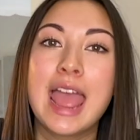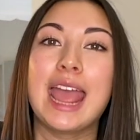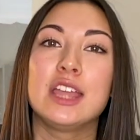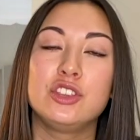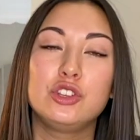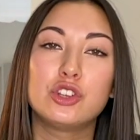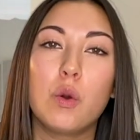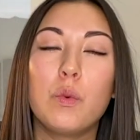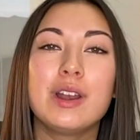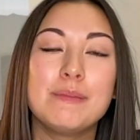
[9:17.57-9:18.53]
and you don't
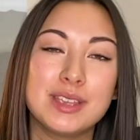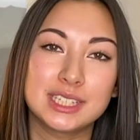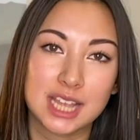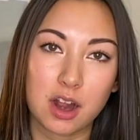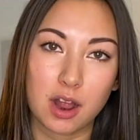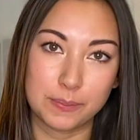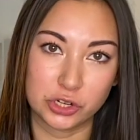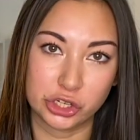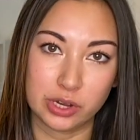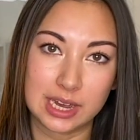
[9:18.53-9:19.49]
want to miss that
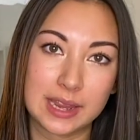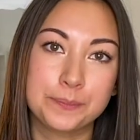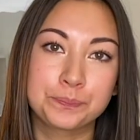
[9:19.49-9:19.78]
opportunity.